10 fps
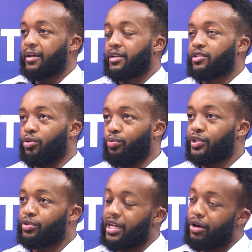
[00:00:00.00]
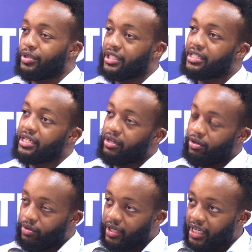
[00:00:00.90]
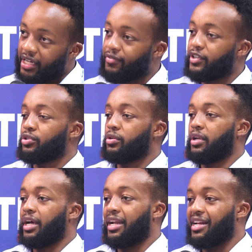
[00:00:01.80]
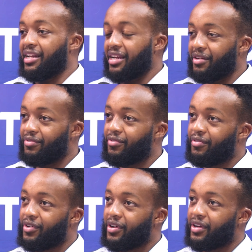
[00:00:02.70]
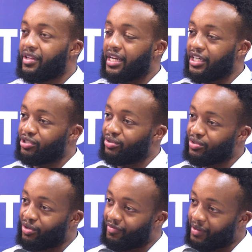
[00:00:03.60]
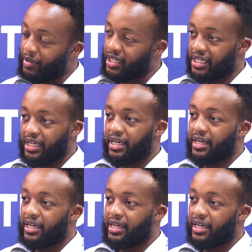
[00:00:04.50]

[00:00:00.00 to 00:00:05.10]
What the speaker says: So we should now just look at the individual and leave the issues of the party.